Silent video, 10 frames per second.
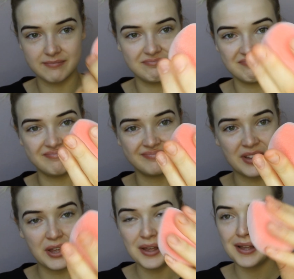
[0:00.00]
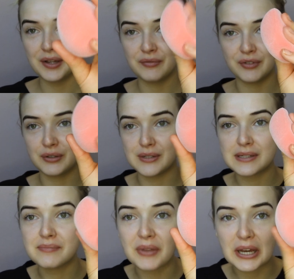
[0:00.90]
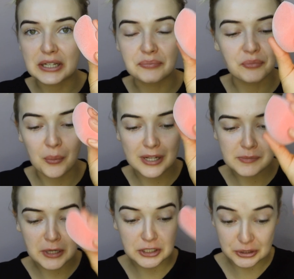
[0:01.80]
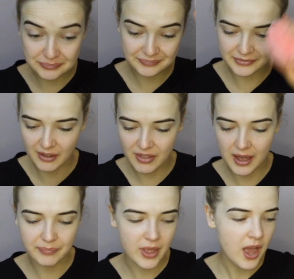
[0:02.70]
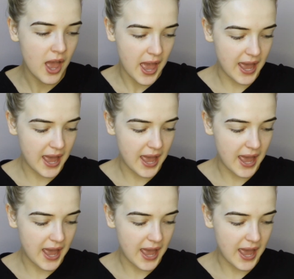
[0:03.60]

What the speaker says: It feels like a wet sponge. Love that.